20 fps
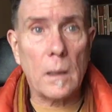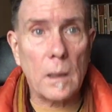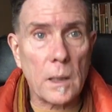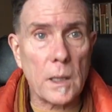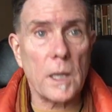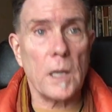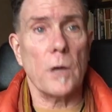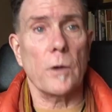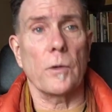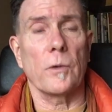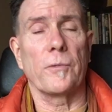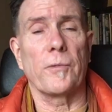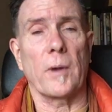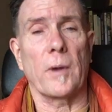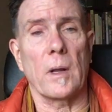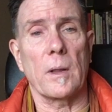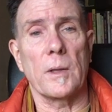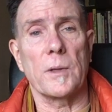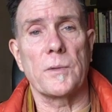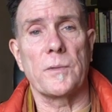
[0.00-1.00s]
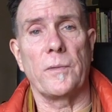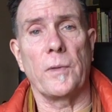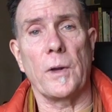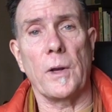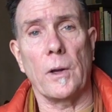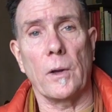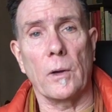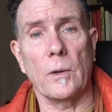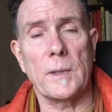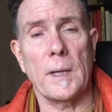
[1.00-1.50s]
here in front of this
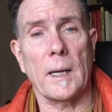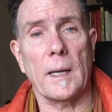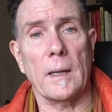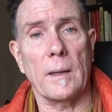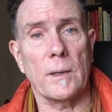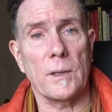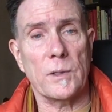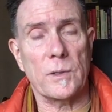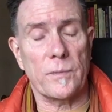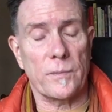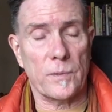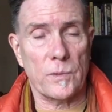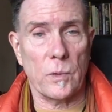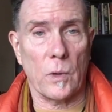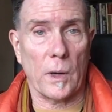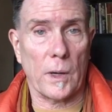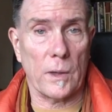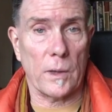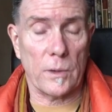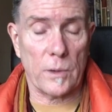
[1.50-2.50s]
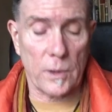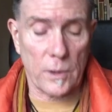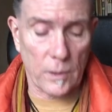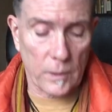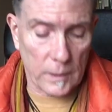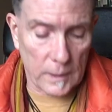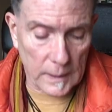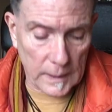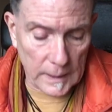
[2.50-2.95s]
video, talking to you.